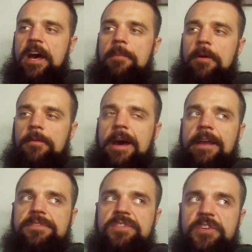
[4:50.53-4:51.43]

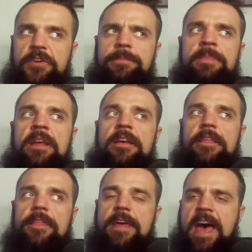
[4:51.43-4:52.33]
arrive soon,
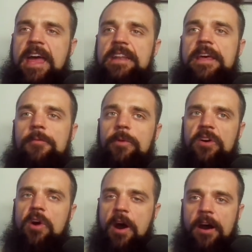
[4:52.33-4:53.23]
then it
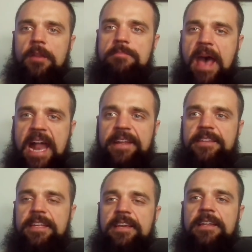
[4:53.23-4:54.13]
will
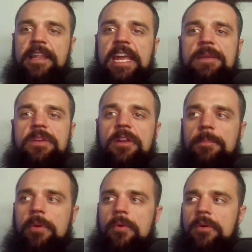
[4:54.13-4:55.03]
automatically claim your
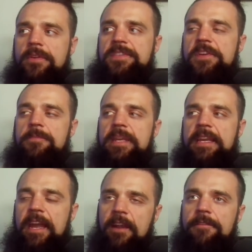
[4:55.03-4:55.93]
pool. So be
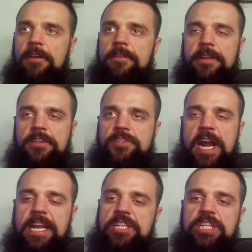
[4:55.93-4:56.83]
careful if your
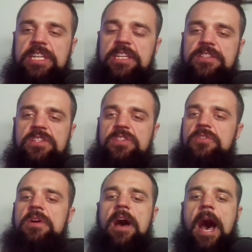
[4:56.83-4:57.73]
strategy is to
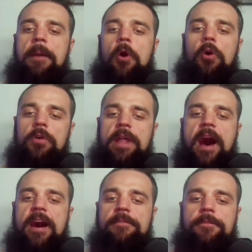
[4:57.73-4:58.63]
hold
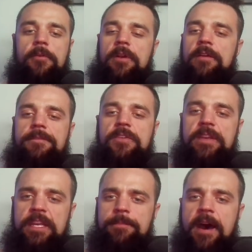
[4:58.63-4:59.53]
on for a few
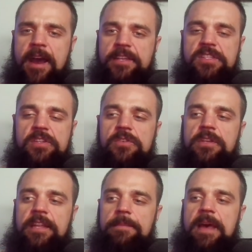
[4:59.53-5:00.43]
epochs to
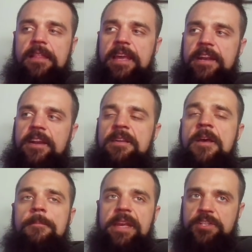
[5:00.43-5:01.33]
claim that later.
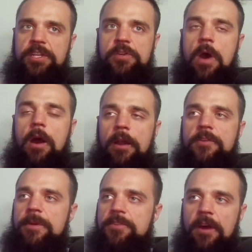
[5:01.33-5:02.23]
Make sure you aren't
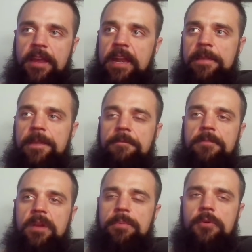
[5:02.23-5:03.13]
withdrawing anything from
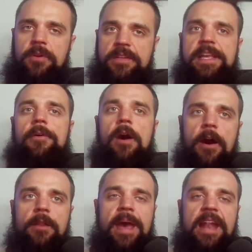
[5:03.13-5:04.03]
your pool because that will
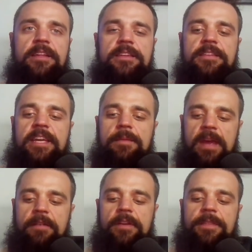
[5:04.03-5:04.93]
automatically claim
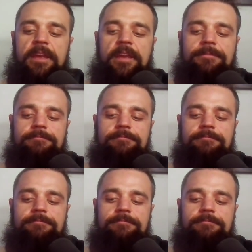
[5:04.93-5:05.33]
everything.